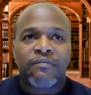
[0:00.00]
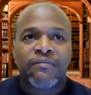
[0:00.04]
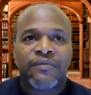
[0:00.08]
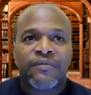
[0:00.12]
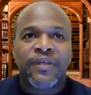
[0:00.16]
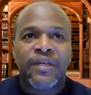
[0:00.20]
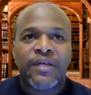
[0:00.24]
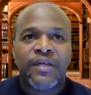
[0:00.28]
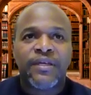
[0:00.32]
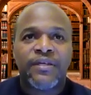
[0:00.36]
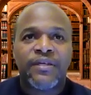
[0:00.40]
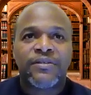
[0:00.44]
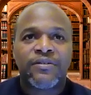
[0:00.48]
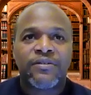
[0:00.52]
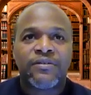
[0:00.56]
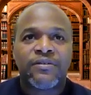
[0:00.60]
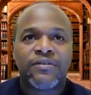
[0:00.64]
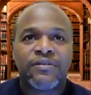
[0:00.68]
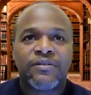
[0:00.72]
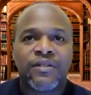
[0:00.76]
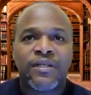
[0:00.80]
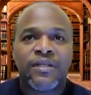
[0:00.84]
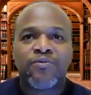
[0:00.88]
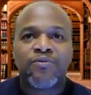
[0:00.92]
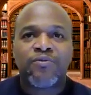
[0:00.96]

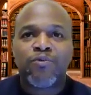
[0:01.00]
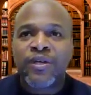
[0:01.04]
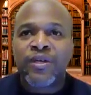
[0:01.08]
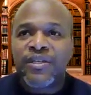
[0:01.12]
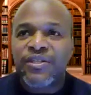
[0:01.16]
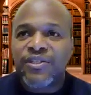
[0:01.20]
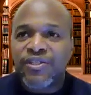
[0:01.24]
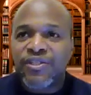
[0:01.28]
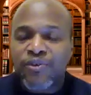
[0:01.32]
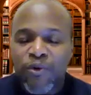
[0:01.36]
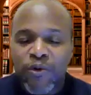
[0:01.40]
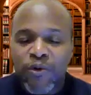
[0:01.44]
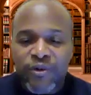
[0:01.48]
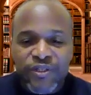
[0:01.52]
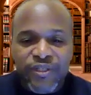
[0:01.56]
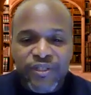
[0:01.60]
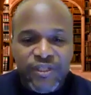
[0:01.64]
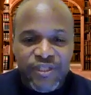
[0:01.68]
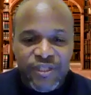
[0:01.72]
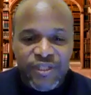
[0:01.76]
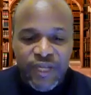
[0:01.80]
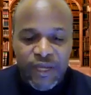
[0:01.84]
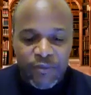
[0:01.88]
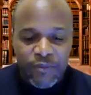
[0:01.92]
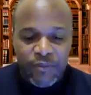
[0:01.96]
these
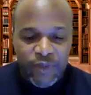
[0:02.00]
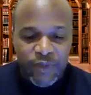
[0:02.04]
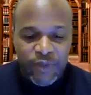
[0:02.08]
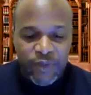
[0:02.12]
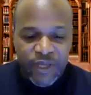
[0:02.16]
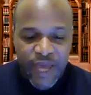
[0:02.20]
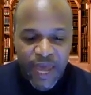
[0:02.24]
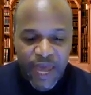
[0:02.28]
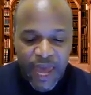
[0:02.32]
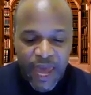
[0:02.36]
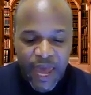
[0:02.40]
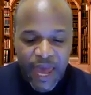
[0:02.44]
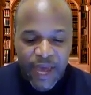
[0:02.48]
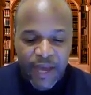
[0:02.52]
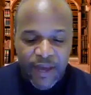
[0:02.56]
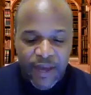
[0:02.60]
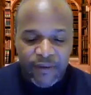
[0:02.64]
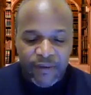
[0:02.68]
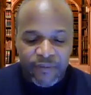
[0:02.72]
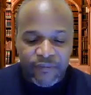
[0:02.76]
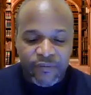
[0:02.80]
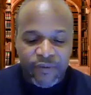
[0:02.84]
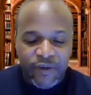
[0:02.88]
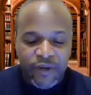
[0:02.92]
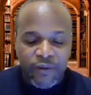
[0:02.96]
resources that we
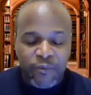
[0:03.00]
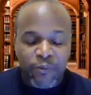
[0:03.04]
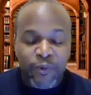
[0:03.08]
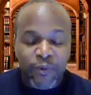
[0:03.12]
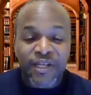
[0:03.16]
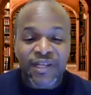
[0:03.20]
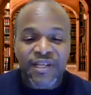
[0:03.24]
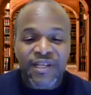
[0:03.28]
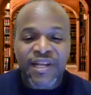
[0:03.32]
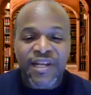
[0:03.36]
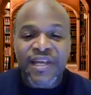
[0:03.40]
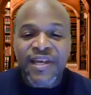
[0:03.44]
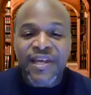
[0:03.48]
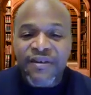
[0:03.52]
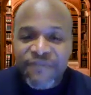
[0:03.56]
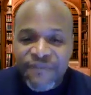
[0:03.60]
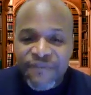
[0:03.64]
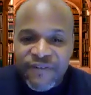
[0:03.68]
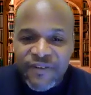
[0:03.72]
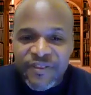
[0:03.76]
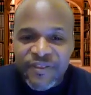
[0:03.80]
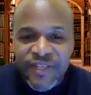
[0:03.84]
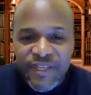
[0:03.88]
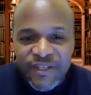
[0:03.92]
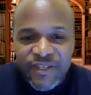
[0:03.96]
have, we live
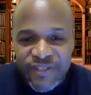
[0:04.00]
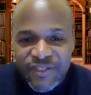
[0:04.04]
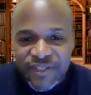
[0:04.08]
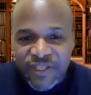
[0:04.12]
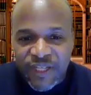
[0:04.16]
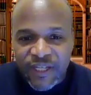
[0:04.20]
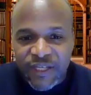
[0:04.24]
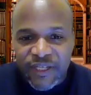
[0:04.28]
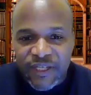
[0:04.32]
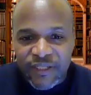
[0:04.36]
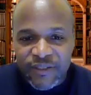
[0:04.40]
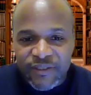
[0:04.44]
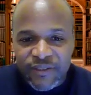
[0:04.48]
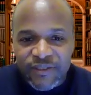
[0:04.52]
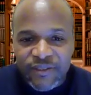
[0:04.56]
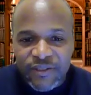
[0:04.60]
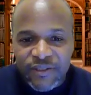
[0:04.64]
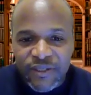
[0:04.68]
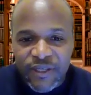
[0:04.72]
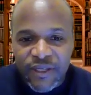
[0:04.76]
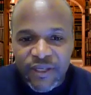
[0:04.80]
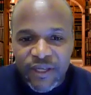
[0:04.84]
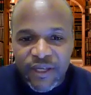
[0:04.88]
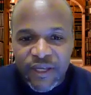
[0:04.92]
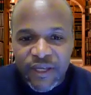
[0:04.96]
for these things.
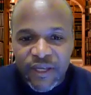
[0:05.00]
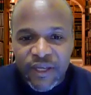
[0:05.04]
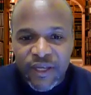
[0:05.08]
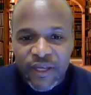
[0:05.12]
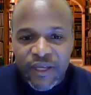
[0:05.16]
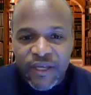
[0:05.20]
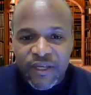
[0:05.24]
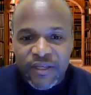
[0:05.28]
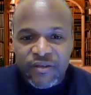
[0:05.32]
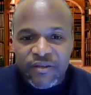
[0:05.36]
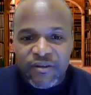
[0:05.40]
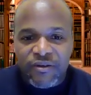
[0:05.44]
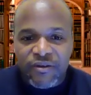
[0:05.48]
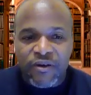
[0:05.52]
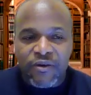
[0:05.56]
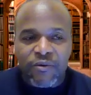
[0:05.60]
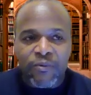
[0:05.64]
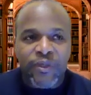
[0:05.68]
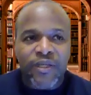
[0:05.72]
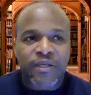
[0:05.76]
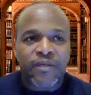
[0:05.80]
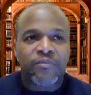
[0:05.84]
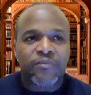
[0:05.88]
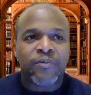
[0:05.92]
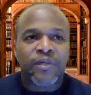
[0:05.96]
You know,
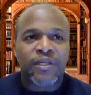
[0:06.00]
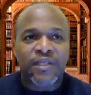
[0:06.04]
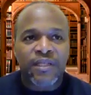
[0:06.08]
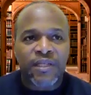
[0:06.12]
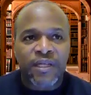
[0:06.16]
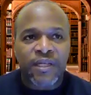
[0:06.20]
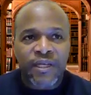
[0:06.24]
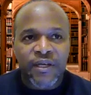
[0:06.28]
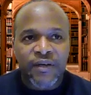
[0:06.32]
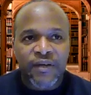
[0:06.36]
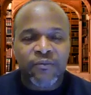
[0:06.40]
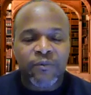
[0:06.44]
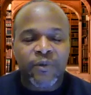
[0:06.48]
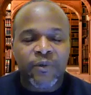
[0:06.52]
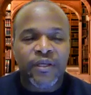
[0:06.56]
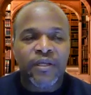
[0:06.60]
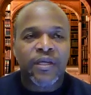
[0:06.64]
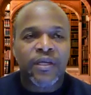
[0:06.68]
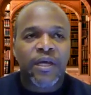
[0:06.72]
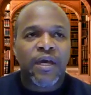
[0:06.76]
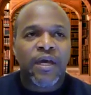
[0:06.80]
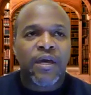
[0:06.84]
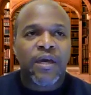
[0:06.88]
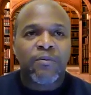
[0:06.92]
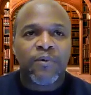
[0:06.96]
we
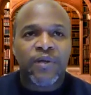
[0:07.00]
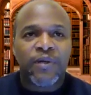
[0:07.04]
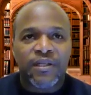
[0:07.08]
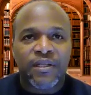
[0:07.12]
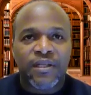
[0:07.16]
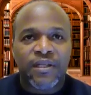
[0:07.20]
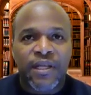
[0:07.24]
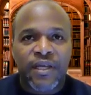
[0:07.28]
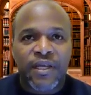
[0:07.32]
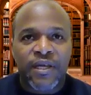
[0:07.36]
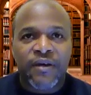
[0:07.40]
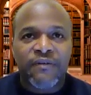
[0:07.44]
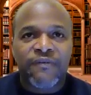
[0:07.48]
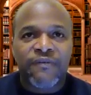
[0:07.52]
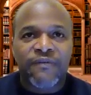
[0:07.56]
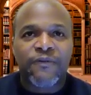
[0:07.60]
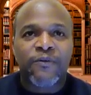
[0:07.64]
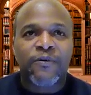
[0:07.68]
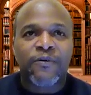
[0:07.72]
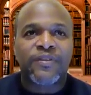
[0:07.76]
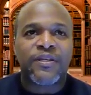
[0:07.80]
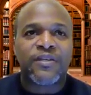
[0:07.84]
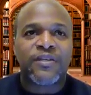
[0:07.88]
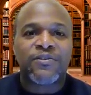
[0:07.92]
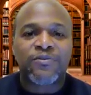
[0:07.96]
live
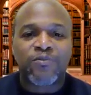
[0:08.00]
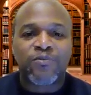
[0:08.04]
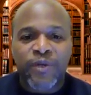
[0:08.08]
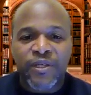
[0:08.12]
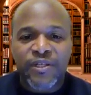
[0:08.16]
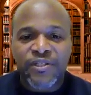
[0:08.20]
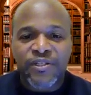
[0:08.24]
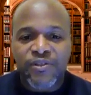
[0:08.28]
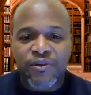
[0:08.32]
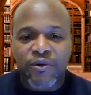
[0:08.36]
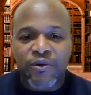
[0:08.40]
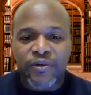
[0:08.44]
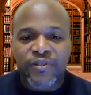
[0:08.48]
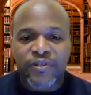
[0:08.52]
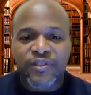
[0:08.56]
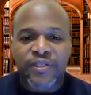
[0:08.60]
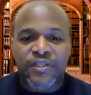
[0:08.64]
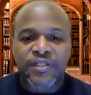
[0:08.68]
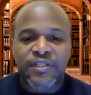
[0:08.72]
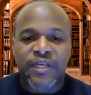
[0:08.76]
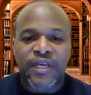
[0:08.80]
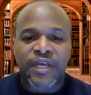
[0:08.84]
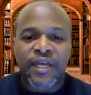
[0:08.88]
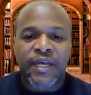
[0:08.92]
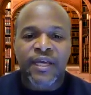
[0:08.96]
for these
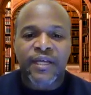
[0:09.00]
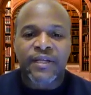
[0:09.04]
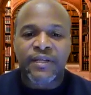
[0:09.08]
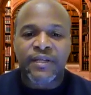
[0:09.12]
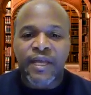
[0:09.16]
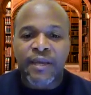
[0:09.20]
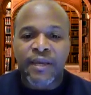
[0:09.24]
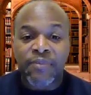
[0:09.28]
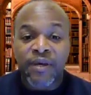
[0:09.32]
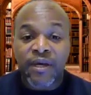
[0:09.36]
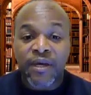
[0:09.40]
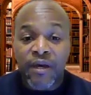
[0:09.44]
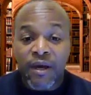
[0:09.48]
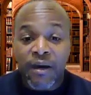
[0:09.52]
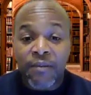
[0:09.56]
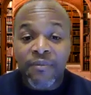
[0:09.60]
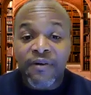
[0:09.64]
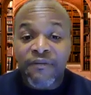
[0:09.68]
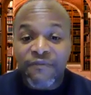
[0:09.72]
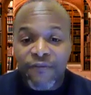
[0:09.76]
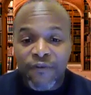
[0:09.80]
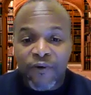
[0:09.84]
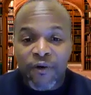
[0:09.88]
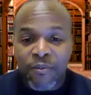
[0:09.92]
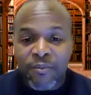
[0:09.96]
resources, and they become
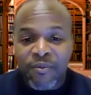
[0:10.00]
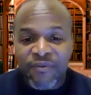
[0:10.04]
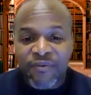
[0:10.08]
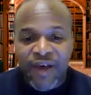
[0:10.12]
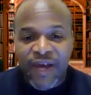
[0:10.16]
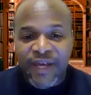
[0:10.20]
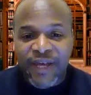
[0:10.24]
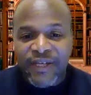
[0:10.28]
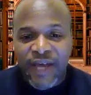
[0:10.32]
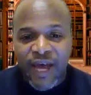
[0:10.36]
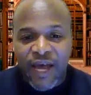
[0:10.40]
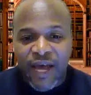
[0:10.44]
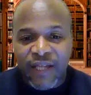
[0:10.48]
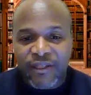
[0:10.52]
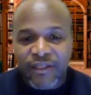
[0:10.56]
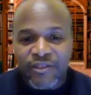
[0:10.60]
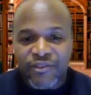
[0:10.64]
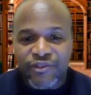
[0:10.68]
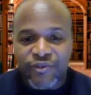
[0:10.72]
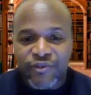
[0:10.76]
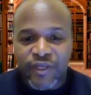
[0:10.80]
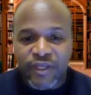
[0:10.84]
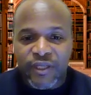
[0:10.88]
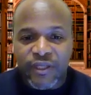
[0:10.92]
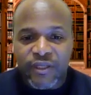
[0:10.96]
a form of
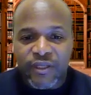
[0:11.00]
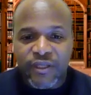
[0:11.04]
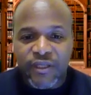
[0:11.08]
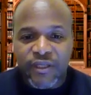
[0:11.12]
idolatry.